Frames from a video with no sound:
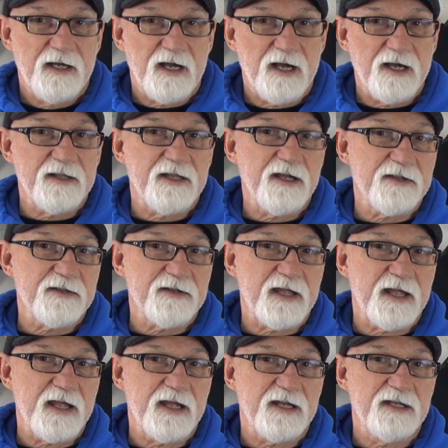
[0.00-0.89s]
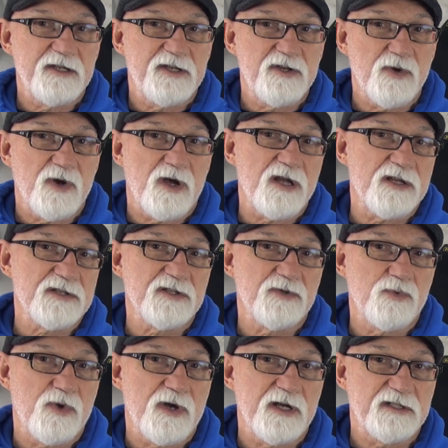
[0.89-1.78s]
On the other hand, you
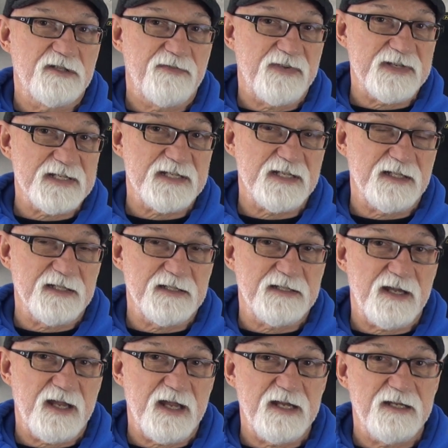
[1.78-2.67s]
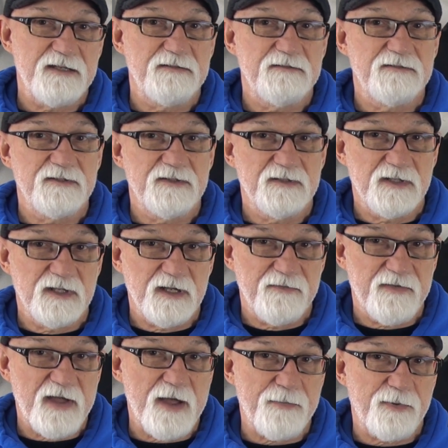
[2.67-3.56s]
also want to facilitate
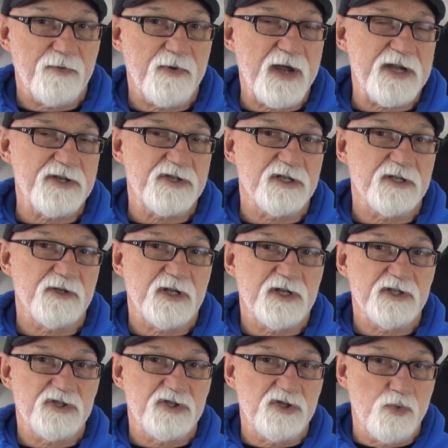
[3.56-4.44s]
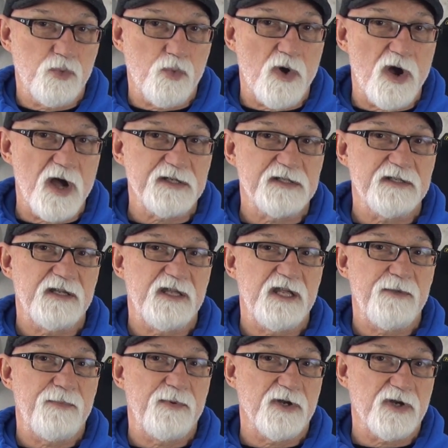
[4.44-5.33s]
evaporation because you want to
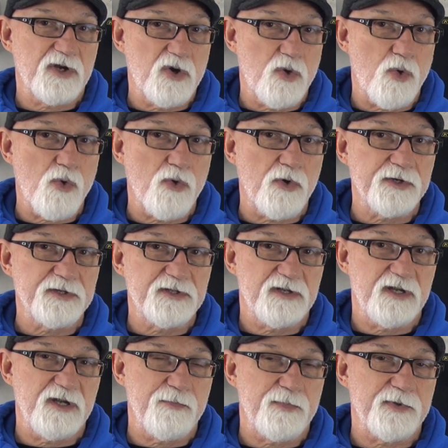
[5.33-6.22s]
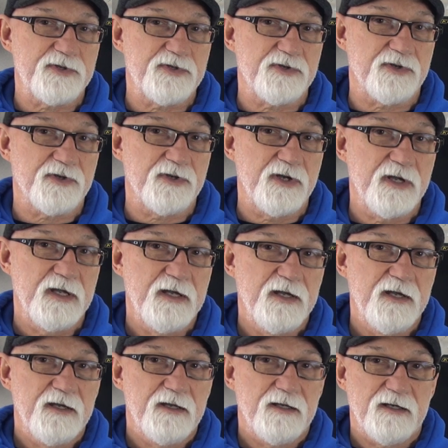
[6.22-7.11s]
keep your core temperature
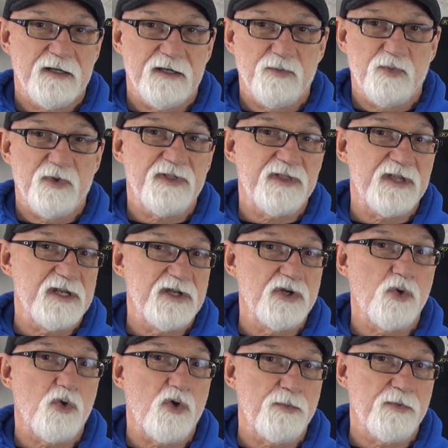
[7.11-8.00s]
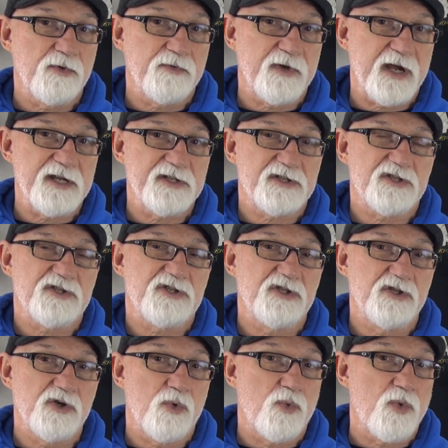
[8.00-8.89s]
within normal
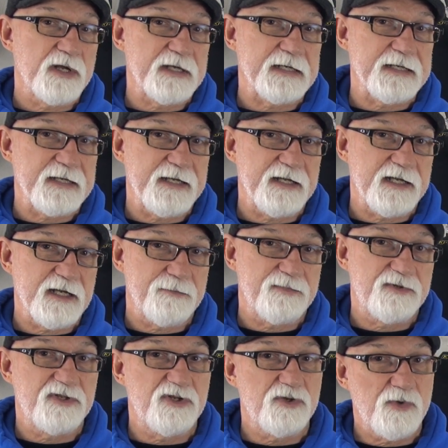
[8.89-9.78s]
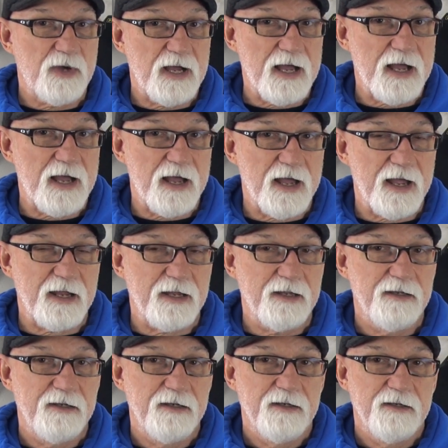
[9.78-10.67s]
ranges. You don't want it to get up too
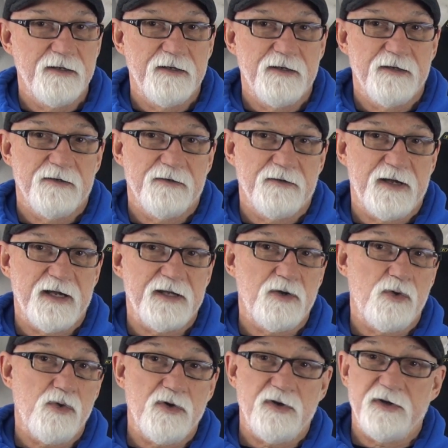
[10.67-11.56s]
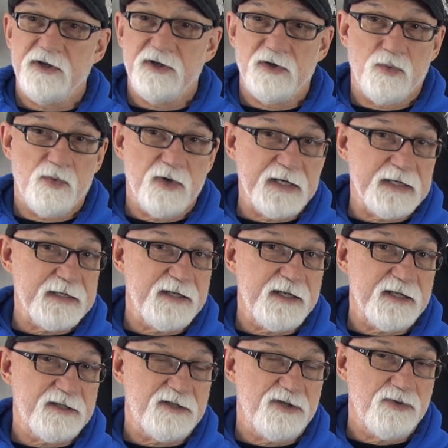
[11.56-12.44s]
high, right? Or you don't want it to
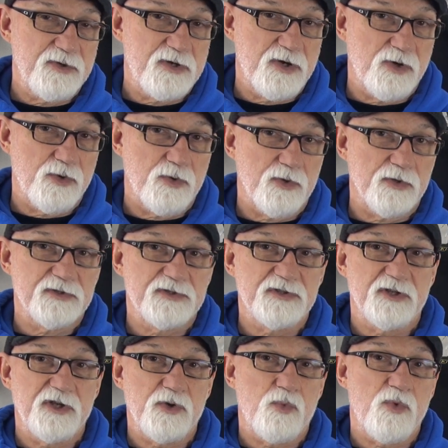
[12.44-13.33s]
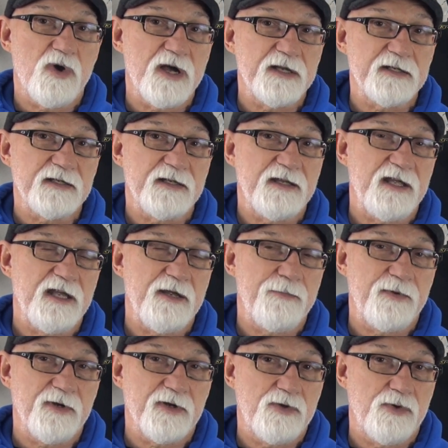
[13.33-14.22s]
get too cold. So you want to
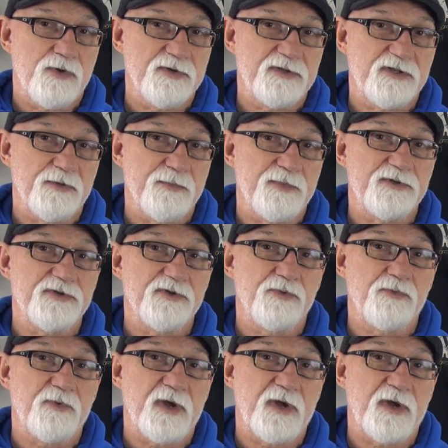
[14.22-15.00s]
keep your core temperature